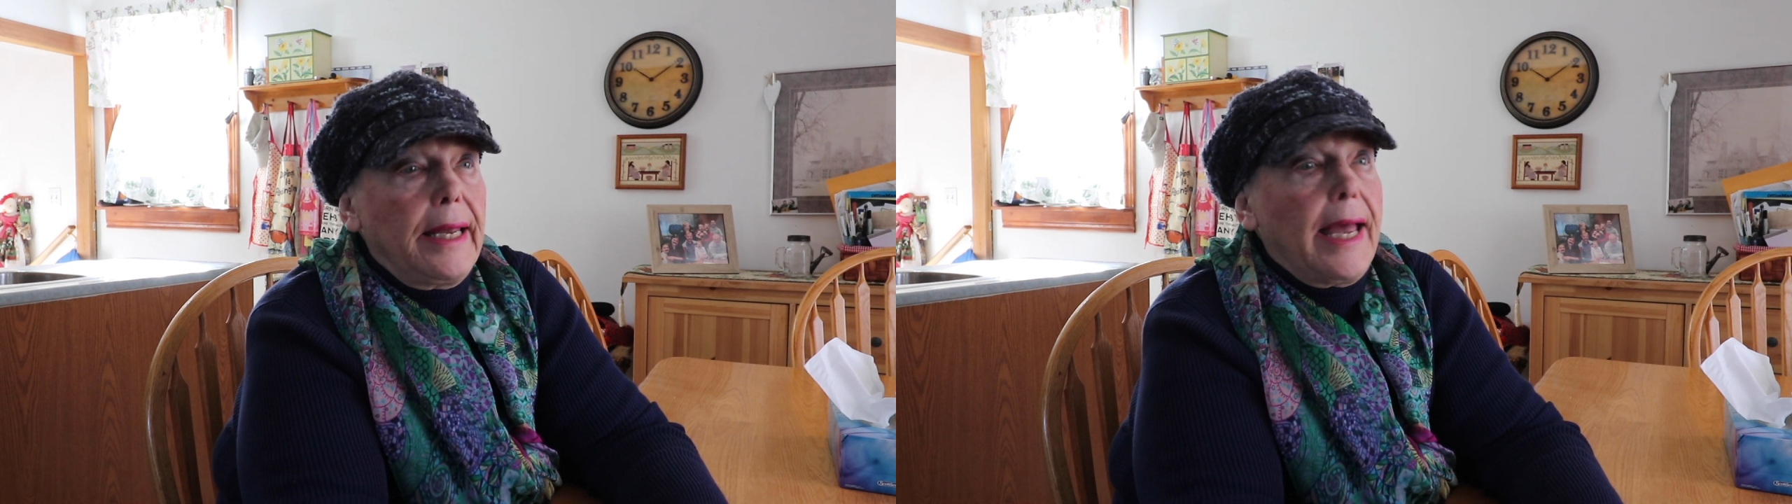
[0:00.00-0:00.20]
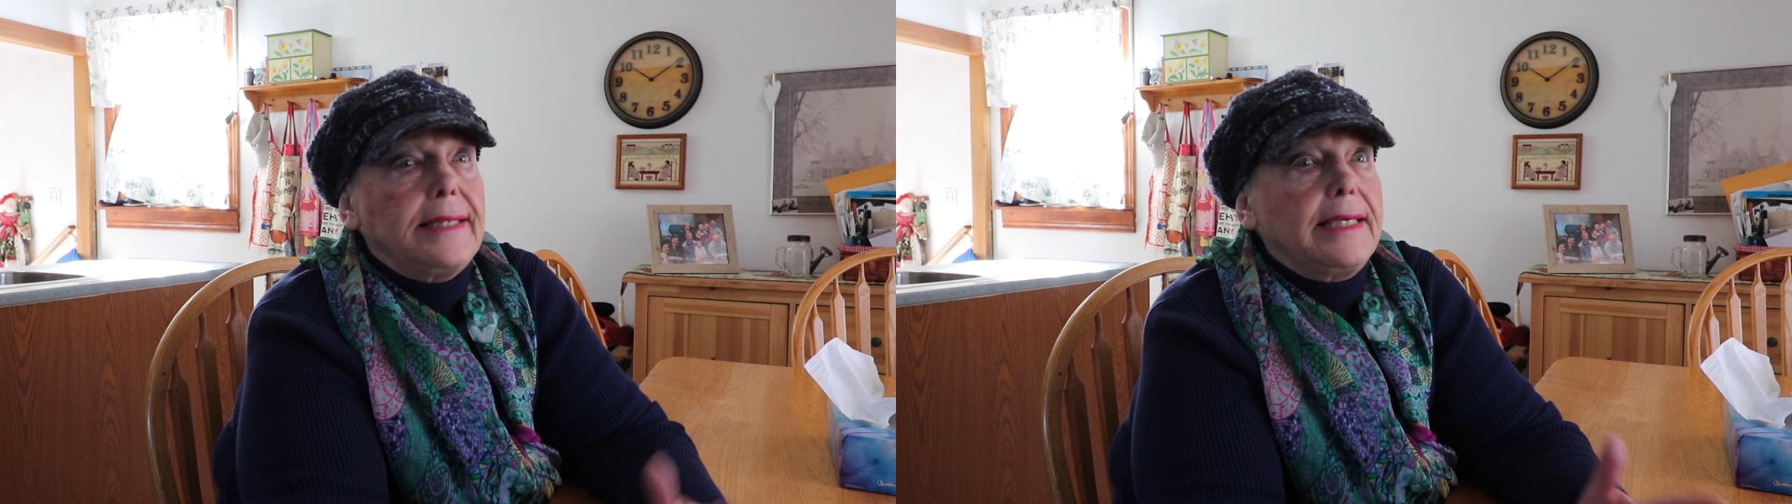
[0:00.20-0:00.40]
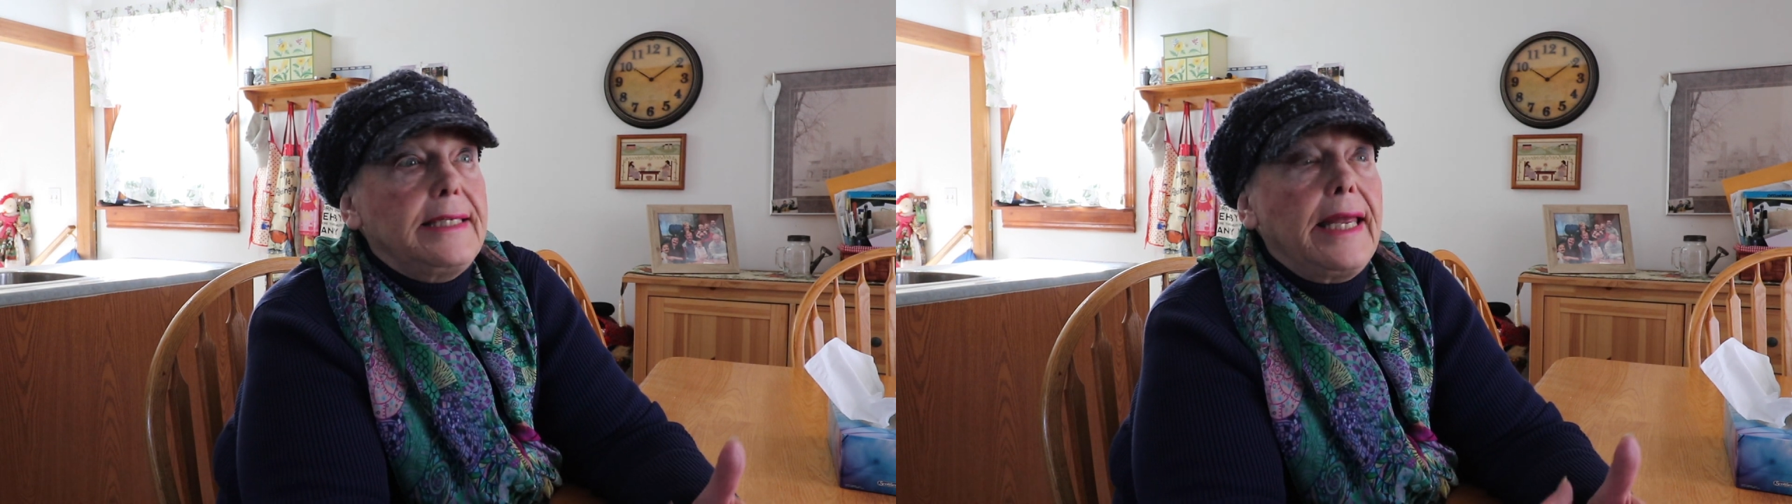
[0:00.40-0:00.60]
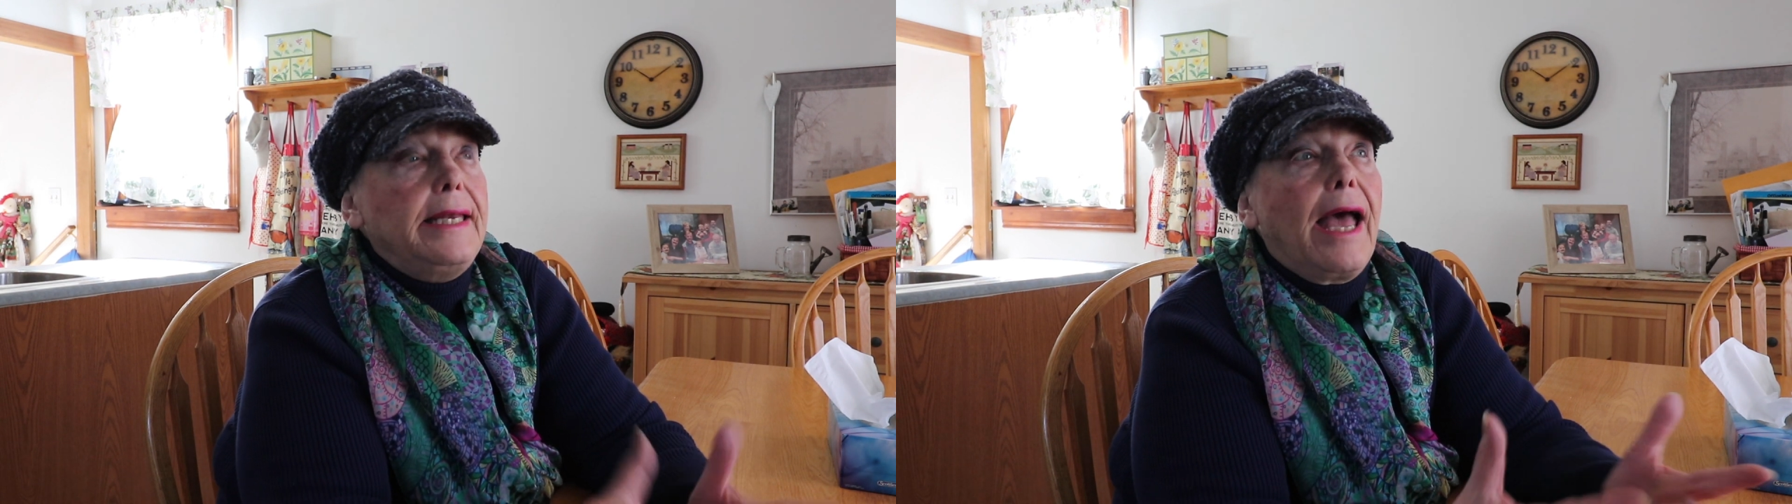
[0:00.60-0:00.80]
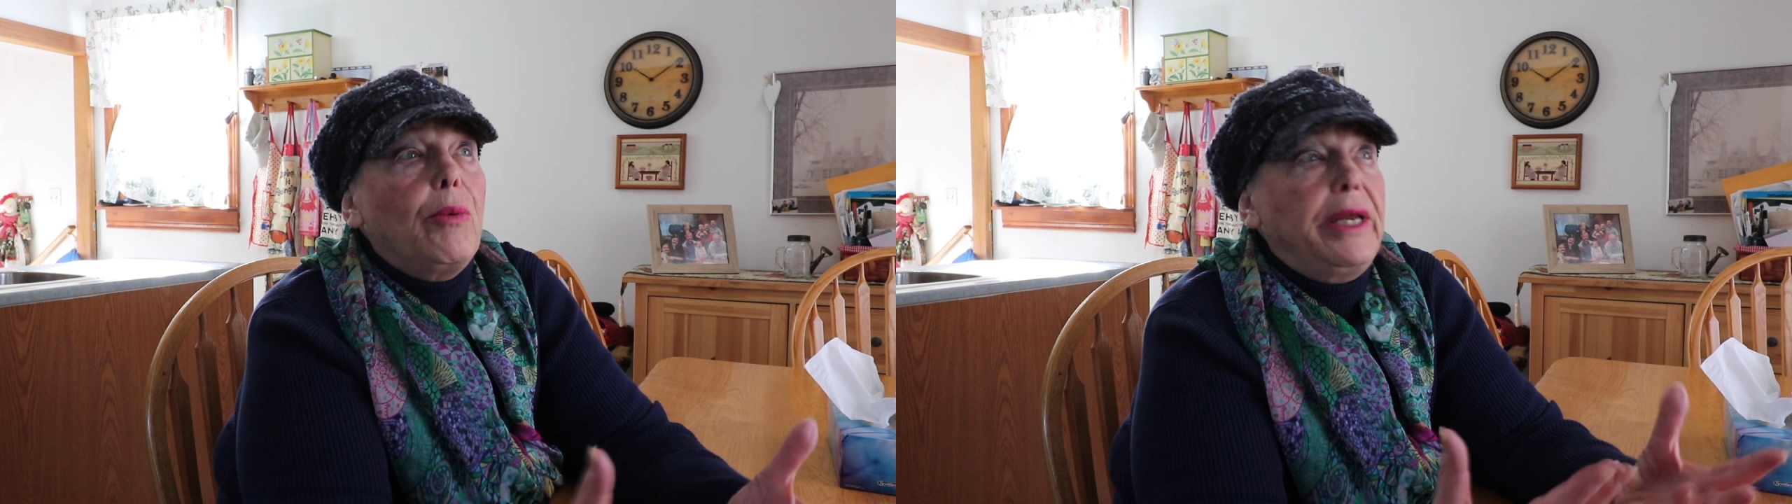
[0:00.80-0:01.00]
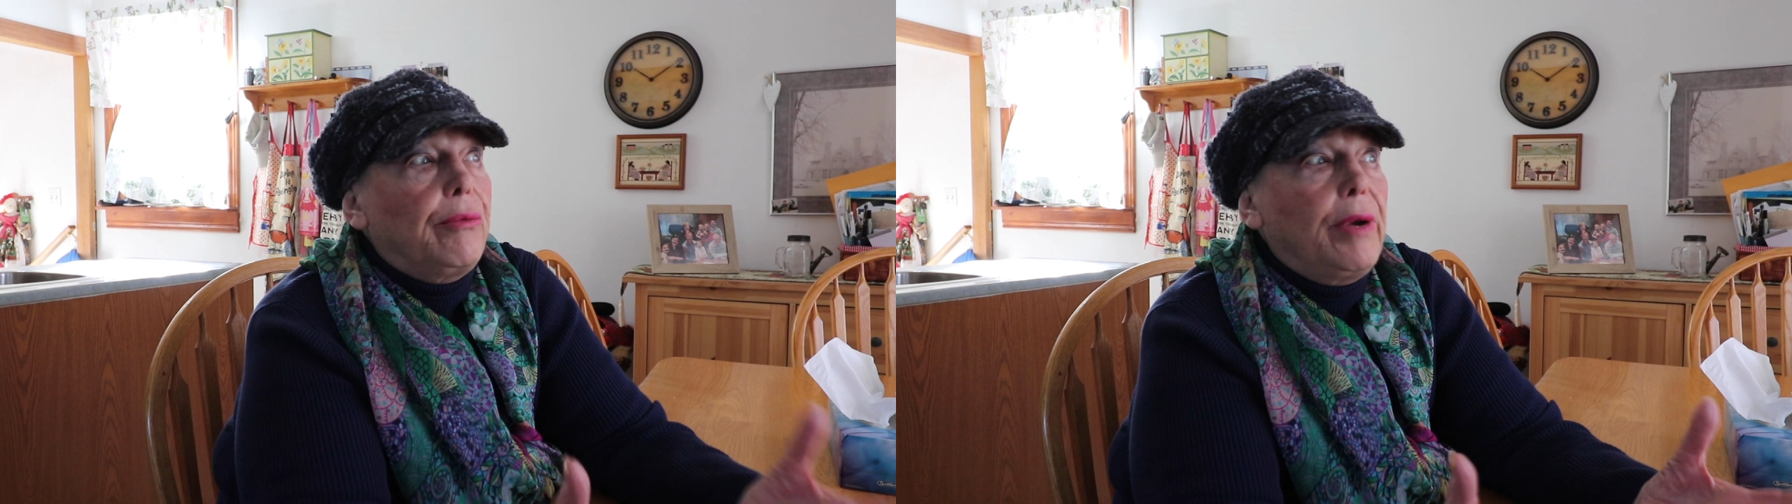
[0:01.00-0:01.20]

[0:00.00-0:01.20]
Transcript: as I say now when it